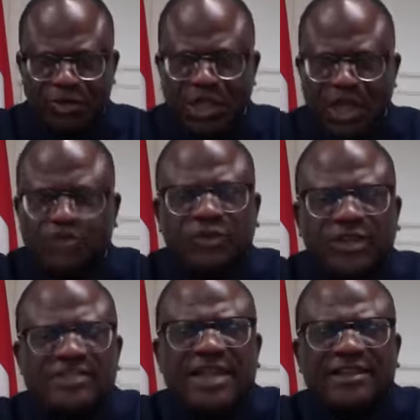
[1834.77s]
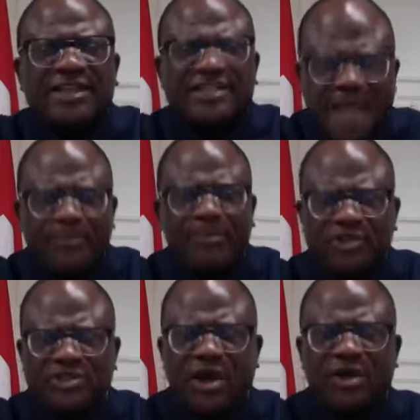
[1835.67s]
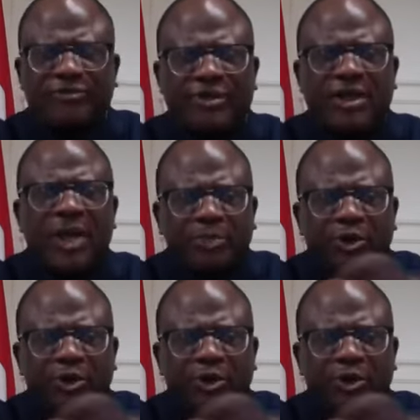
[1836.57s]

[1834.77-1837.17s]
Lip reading: So these are the examples of